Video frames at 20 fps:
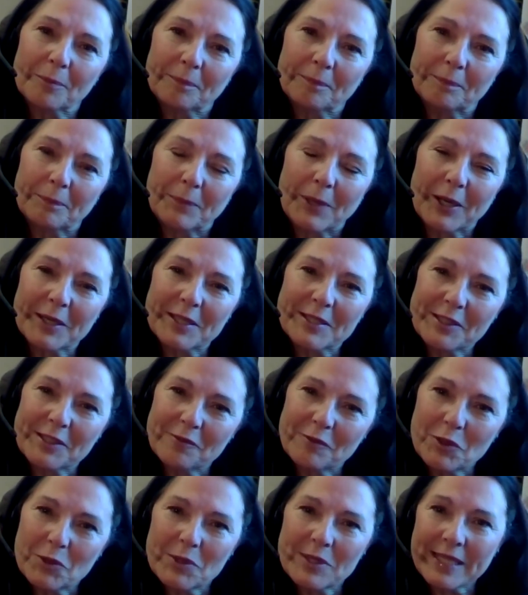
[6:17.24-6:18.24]
partisan
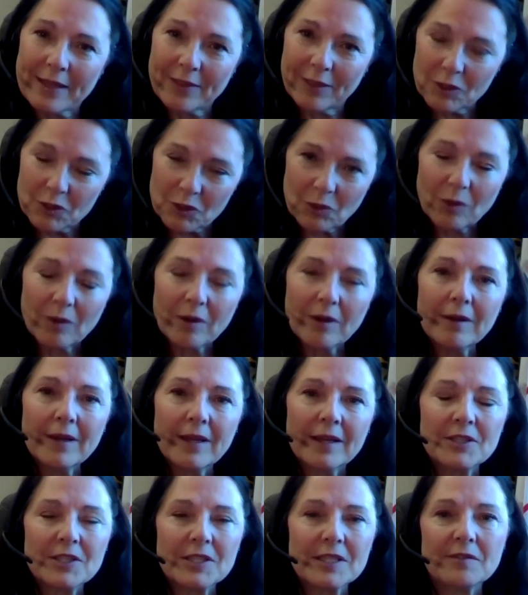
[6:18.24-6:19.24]
views at the door and
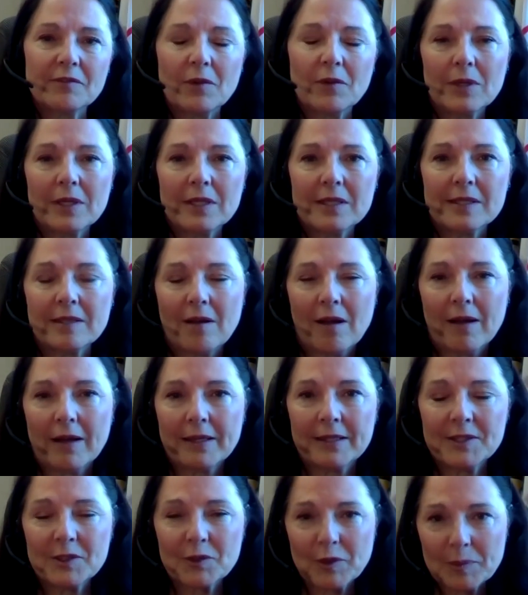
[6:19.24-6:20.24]
just focus on
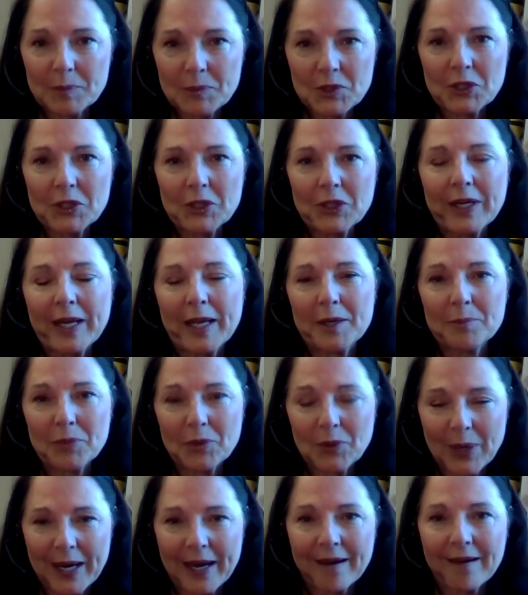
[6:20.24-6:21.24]
scripture and
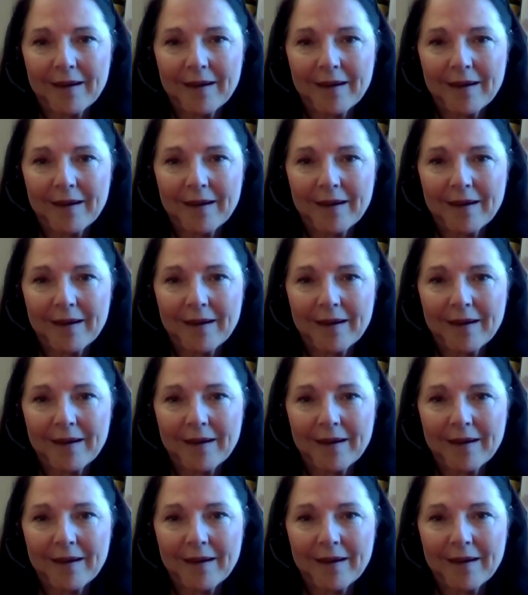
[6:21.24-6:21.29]
prayer.